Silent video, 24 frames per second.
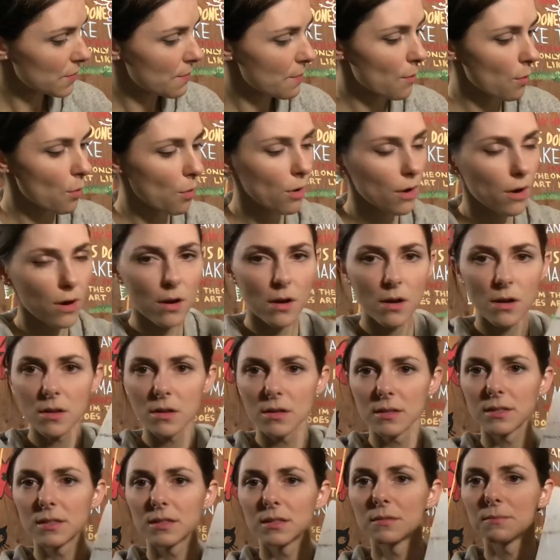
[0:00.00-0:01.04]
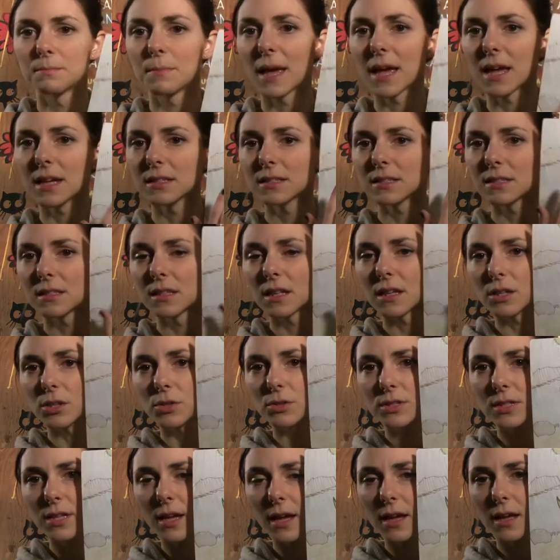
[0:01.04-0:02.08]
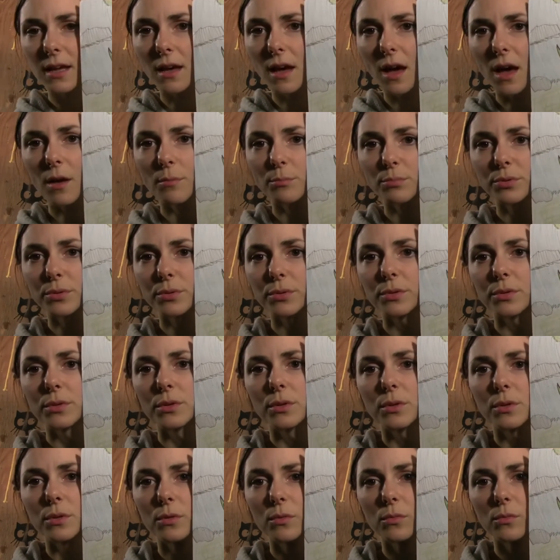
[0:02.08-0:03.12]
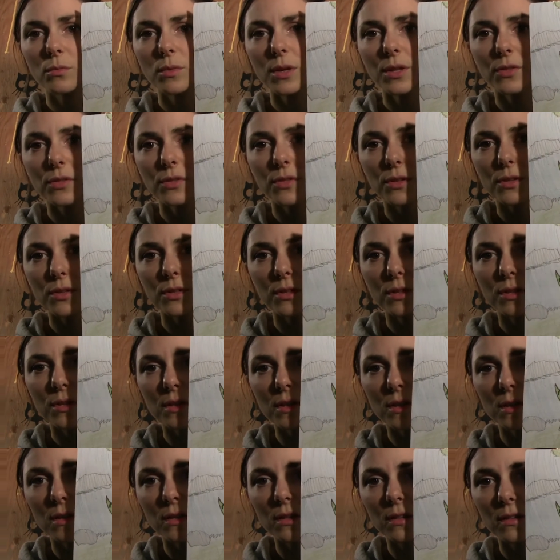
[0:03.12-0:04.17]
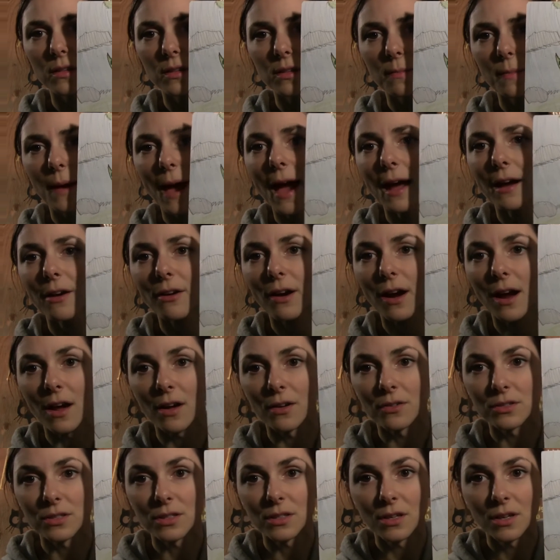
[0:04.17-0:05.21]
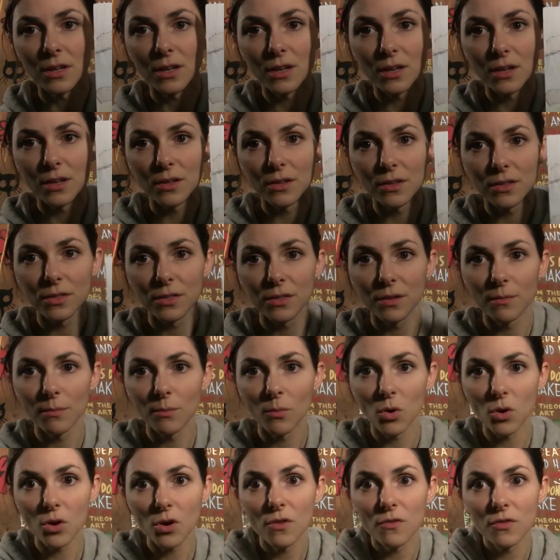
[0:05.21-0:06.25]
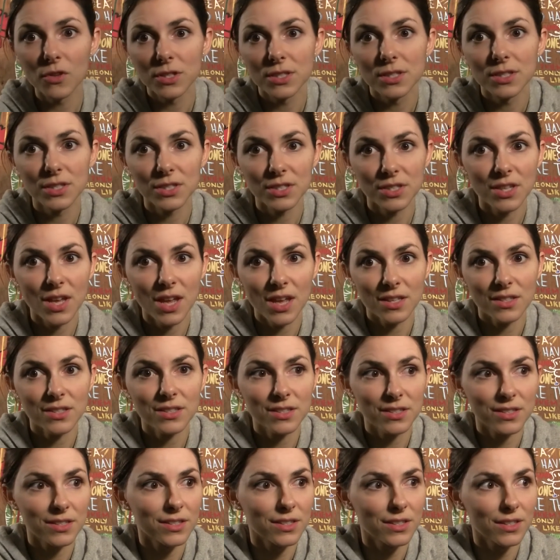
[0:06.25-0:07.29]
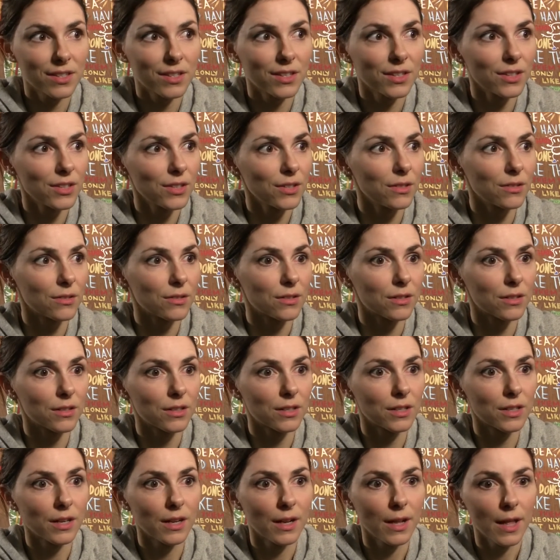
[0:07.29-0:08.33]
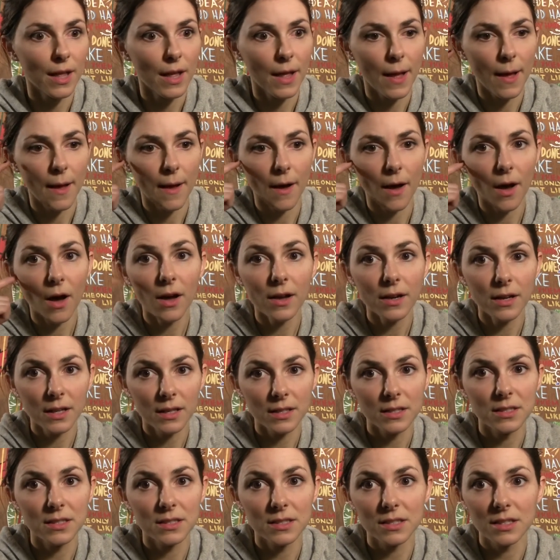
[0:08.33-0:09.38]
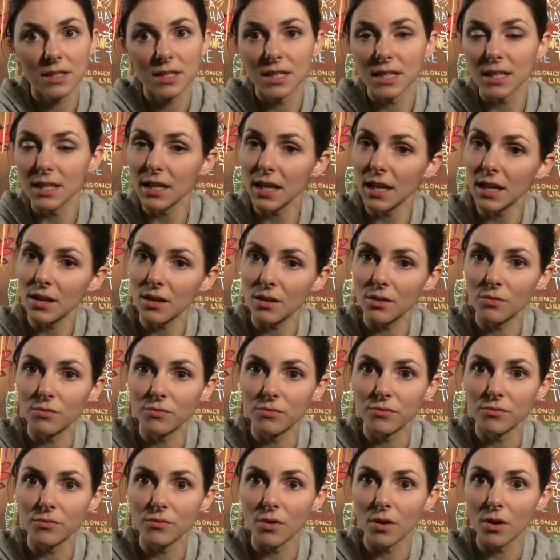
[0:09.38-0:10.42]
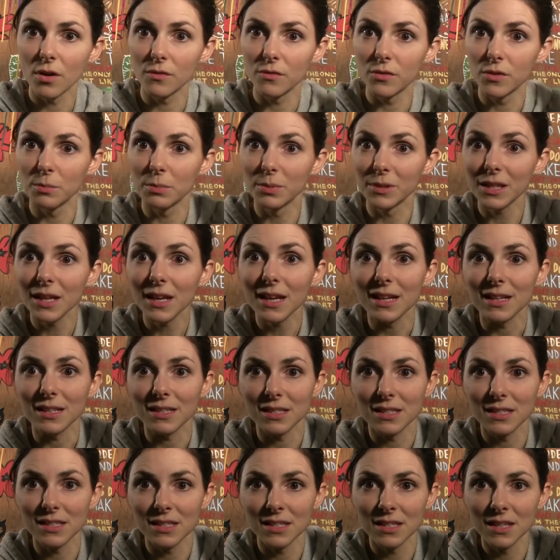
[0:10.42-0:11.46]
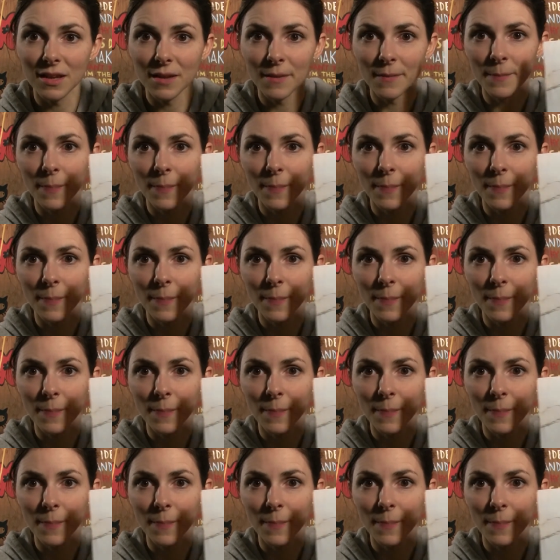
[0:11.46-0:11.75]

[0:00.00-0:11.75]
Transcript: The more space that you take up with the background, the more of a sense your audience is going to get of the place.